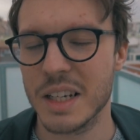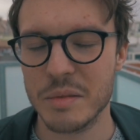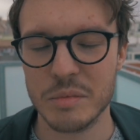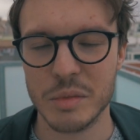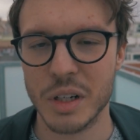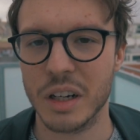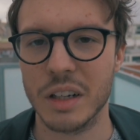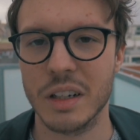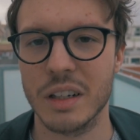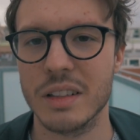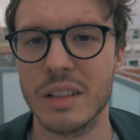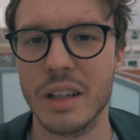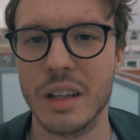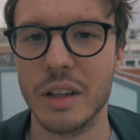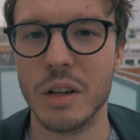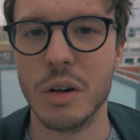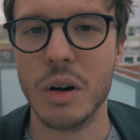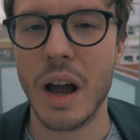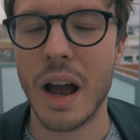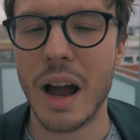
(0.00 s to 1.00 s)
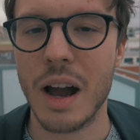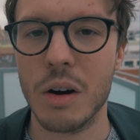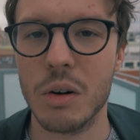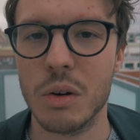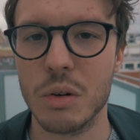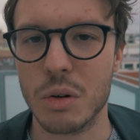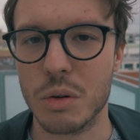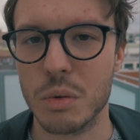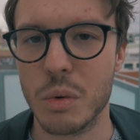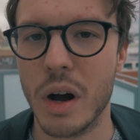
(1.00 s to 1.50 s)
I'm not gonna tell you how
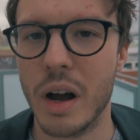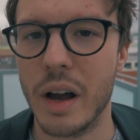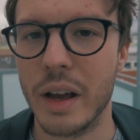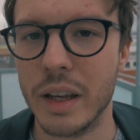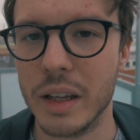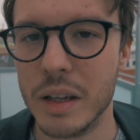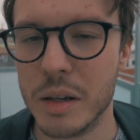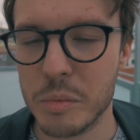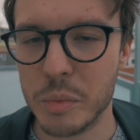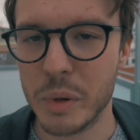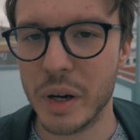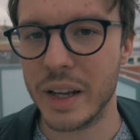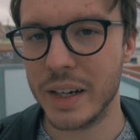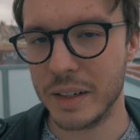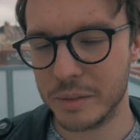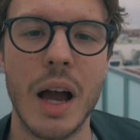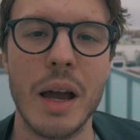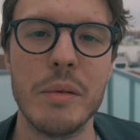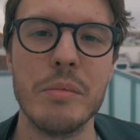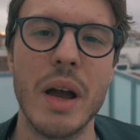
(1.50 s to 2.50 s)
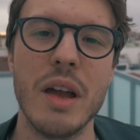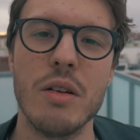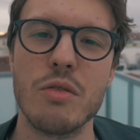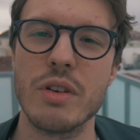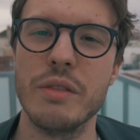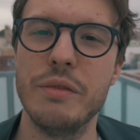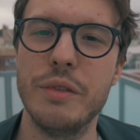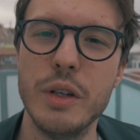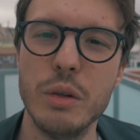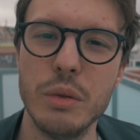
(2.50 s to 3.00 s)
or why, but I might
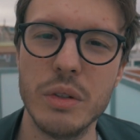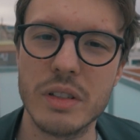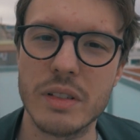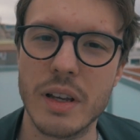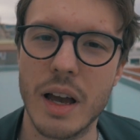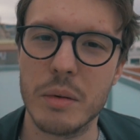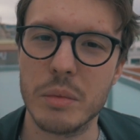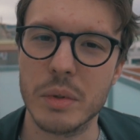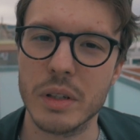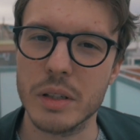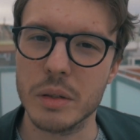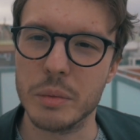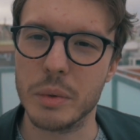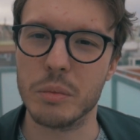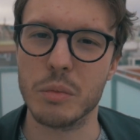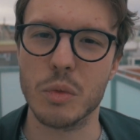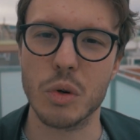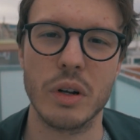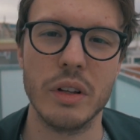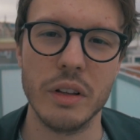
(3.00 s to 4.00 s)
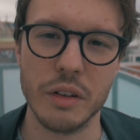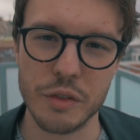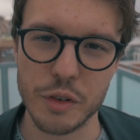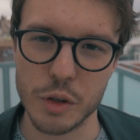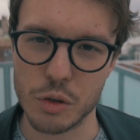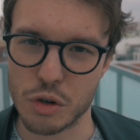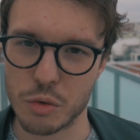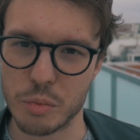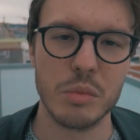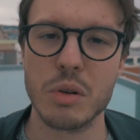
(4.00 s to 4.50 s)
review this app a little bit more in the
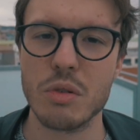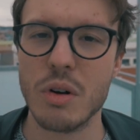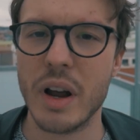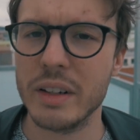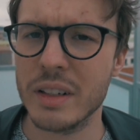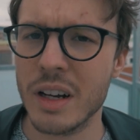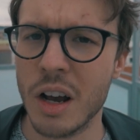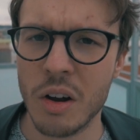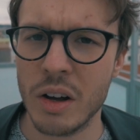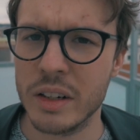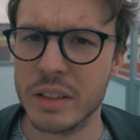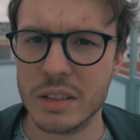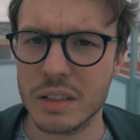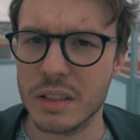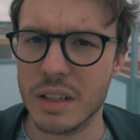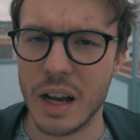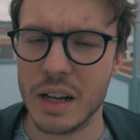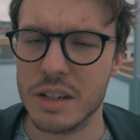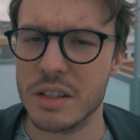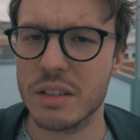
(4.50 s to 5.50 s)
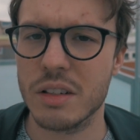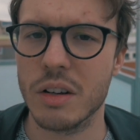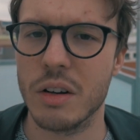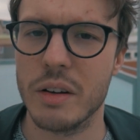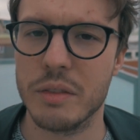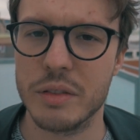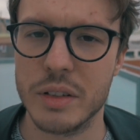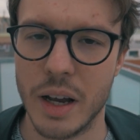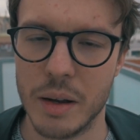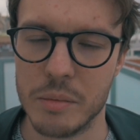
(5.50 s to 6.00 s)
future. But right now, I, I just don't
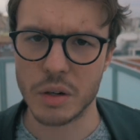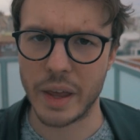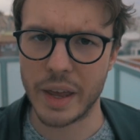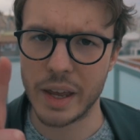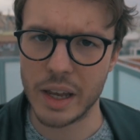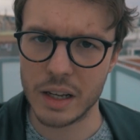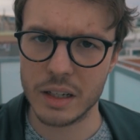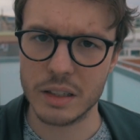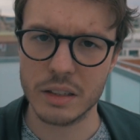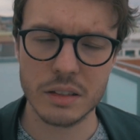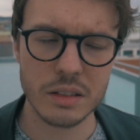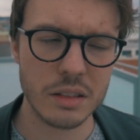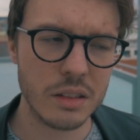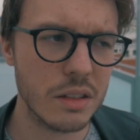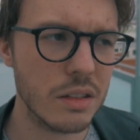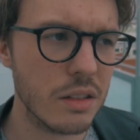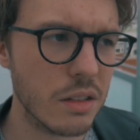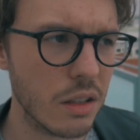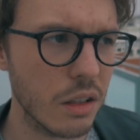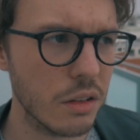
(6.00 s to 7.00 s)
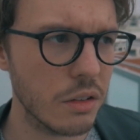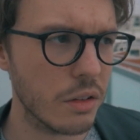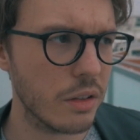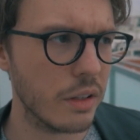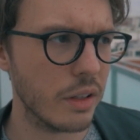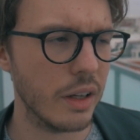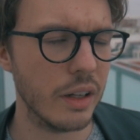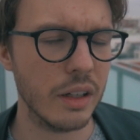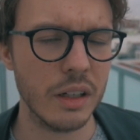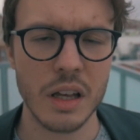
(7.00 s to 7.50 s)
have time. And this other
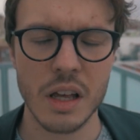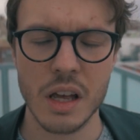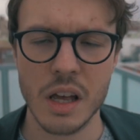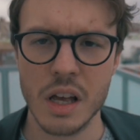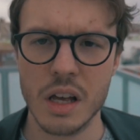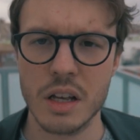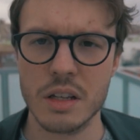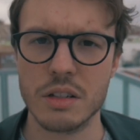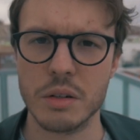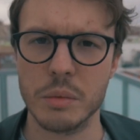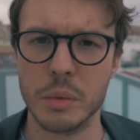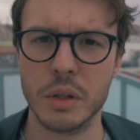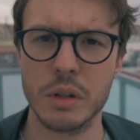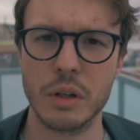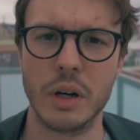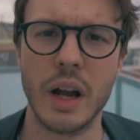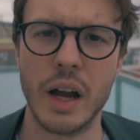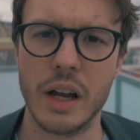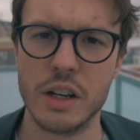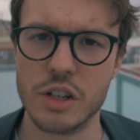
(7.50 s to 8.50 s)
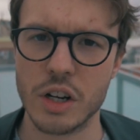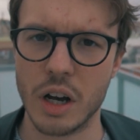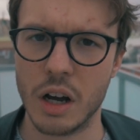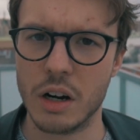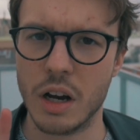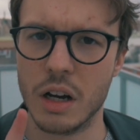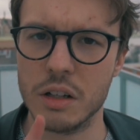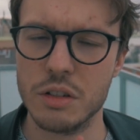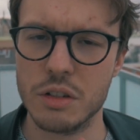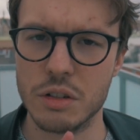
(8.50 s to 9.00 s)
thing, some other guy, shout
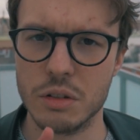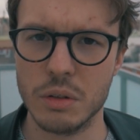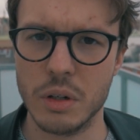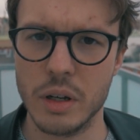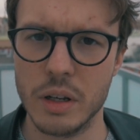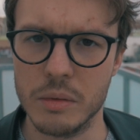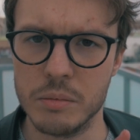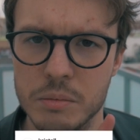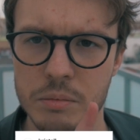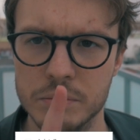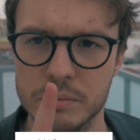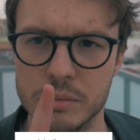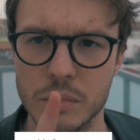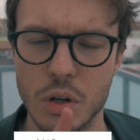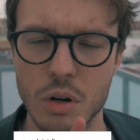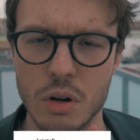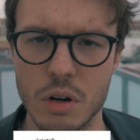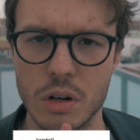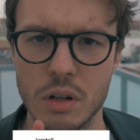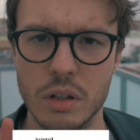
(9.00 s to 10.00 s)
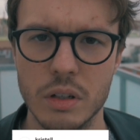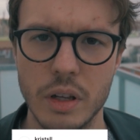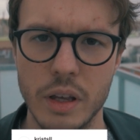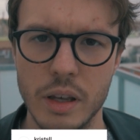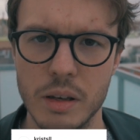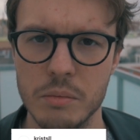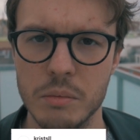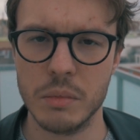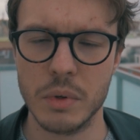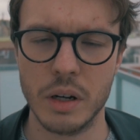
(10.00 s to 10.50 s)
out to him, her,
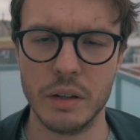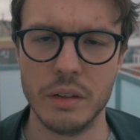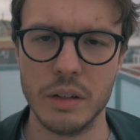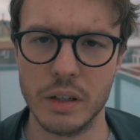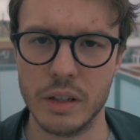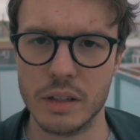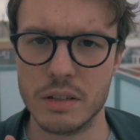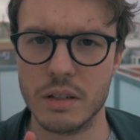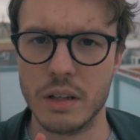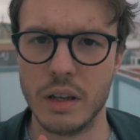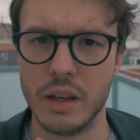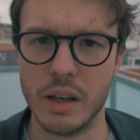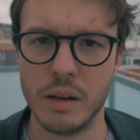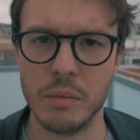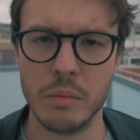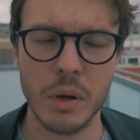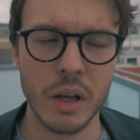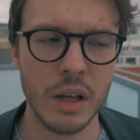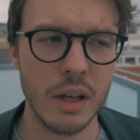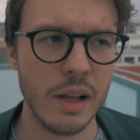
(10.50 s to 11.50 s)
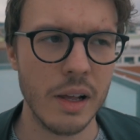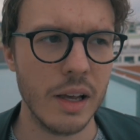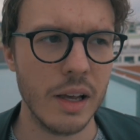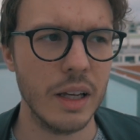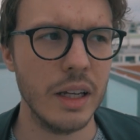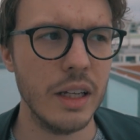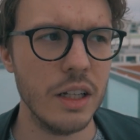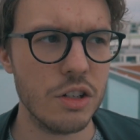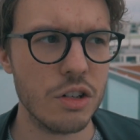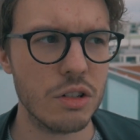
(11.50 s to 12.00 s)
him, I think it's a him.
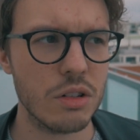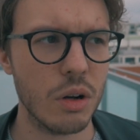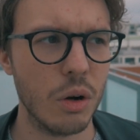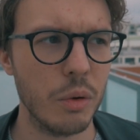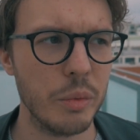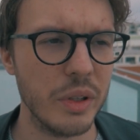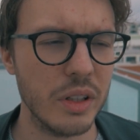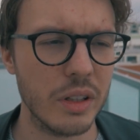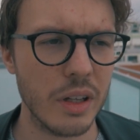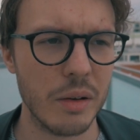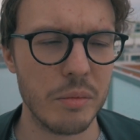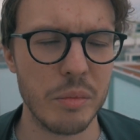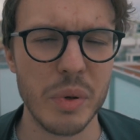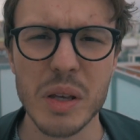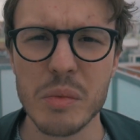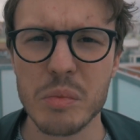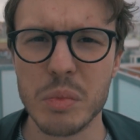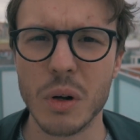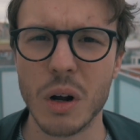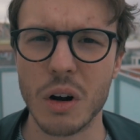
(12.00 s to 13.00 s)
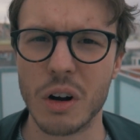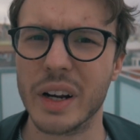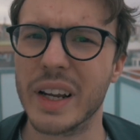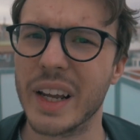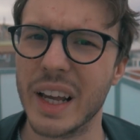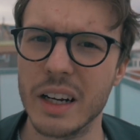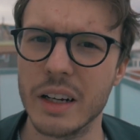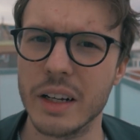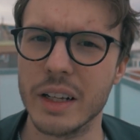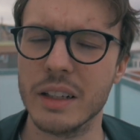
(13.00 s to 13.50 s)
He just told me that people are
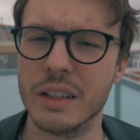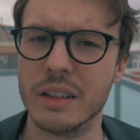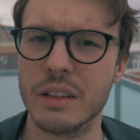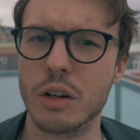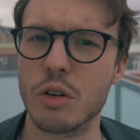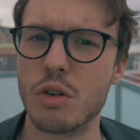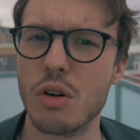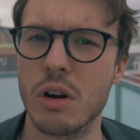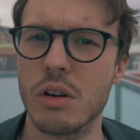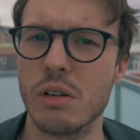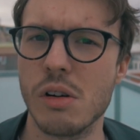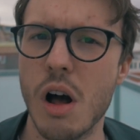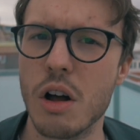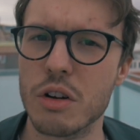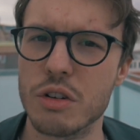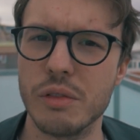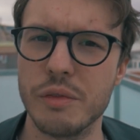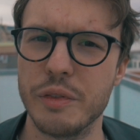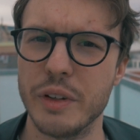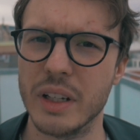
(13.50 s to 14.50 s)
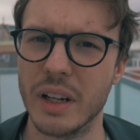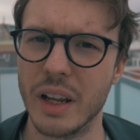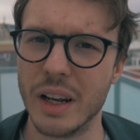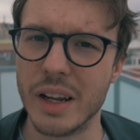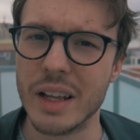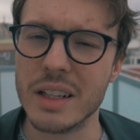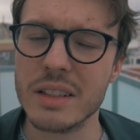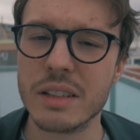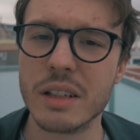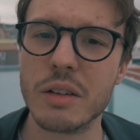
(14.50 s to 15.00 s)
getting the chronological feed
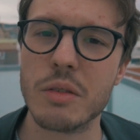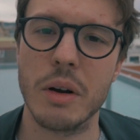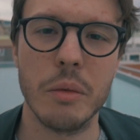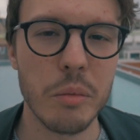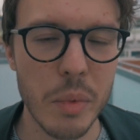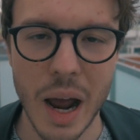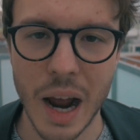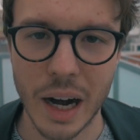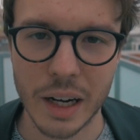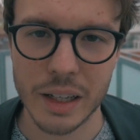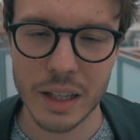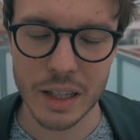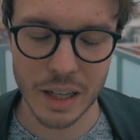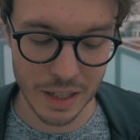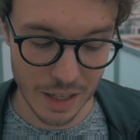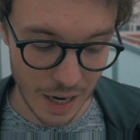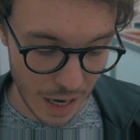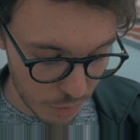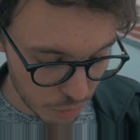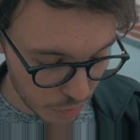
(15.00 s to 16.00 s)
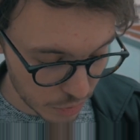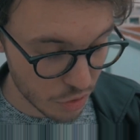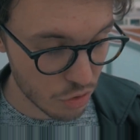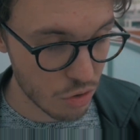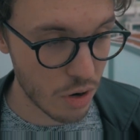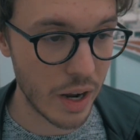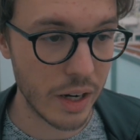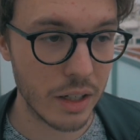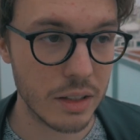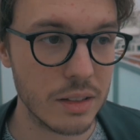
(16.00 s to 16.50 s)
and Instagram back. And I will
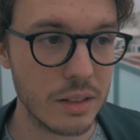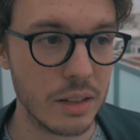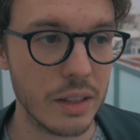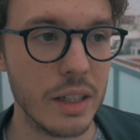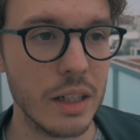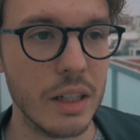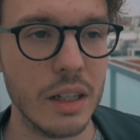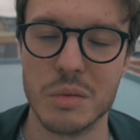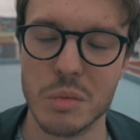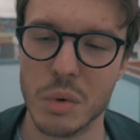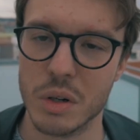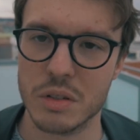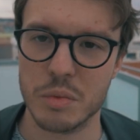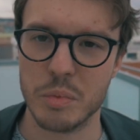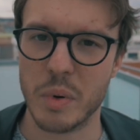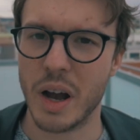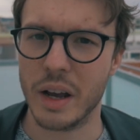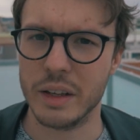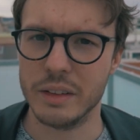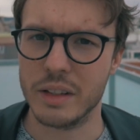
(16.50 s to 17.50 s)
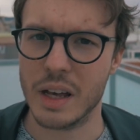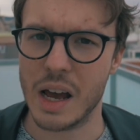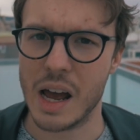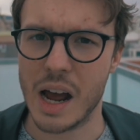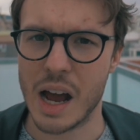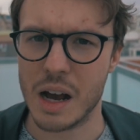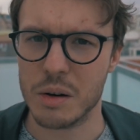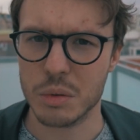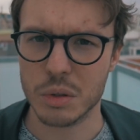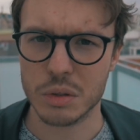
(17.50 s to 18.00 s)
try to see what's behind
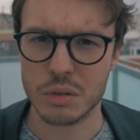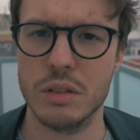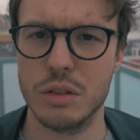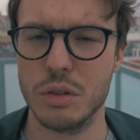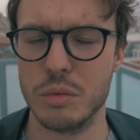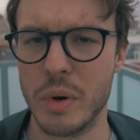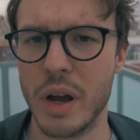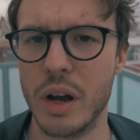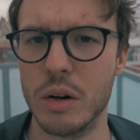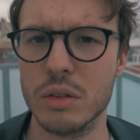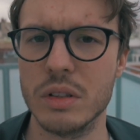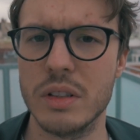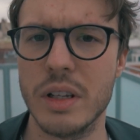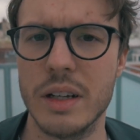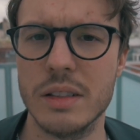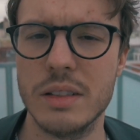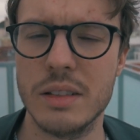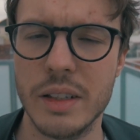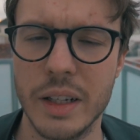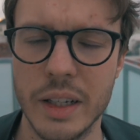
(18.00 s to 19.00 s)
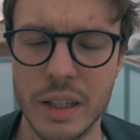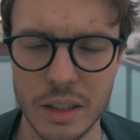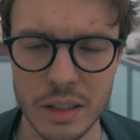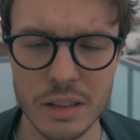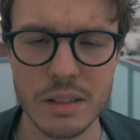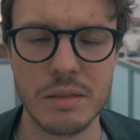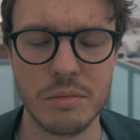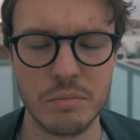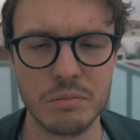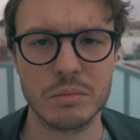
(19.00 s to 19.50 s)
that. I will do my own testing
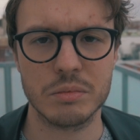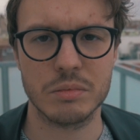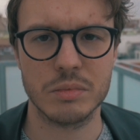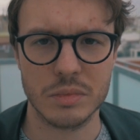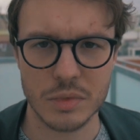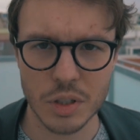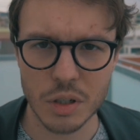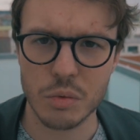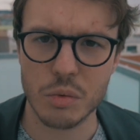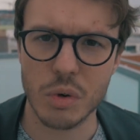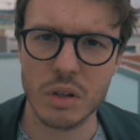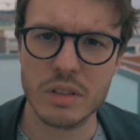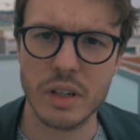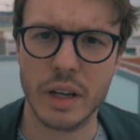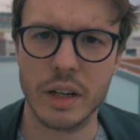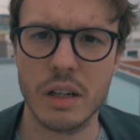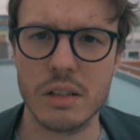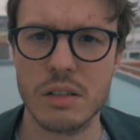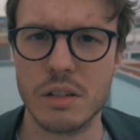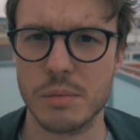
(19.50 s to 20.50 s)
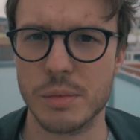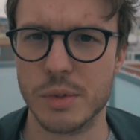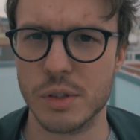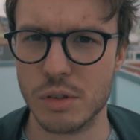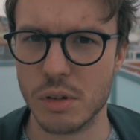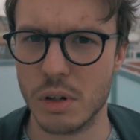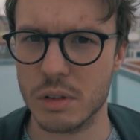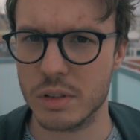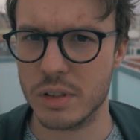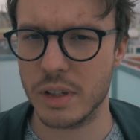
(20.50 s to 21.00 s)
and you know, once I get some
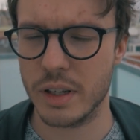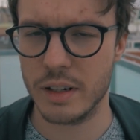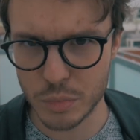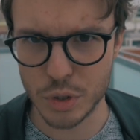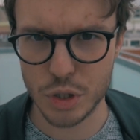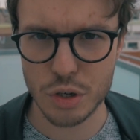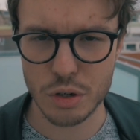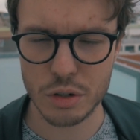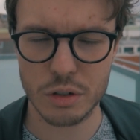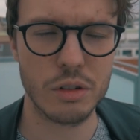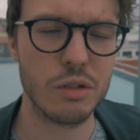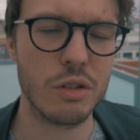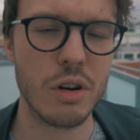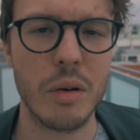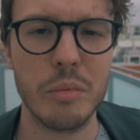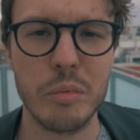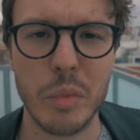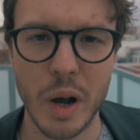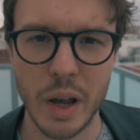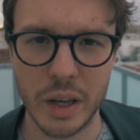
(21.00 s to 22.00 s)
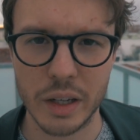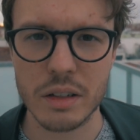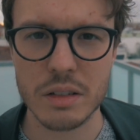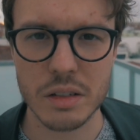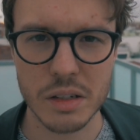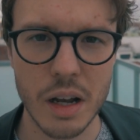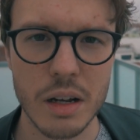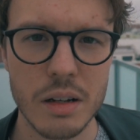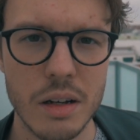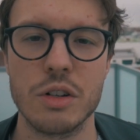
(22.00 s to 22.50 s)
results in, be sure to drop by
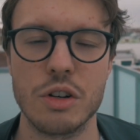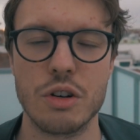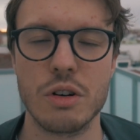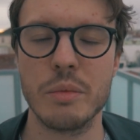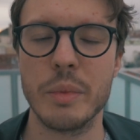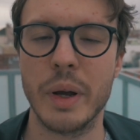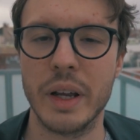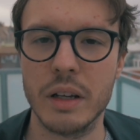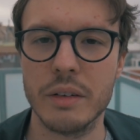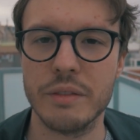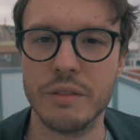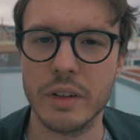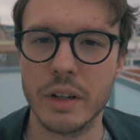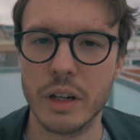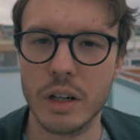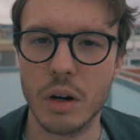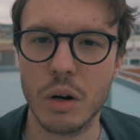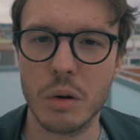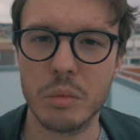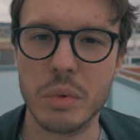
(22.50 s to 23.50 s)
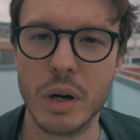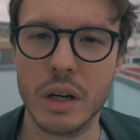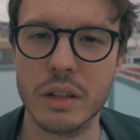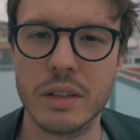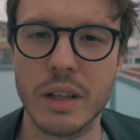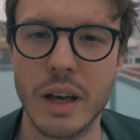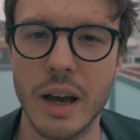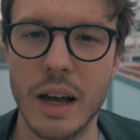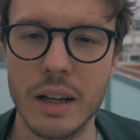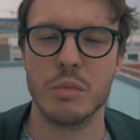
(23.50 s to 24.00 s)
because I'll sure make a video
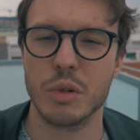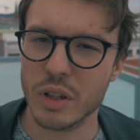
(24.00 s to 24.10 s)
about that.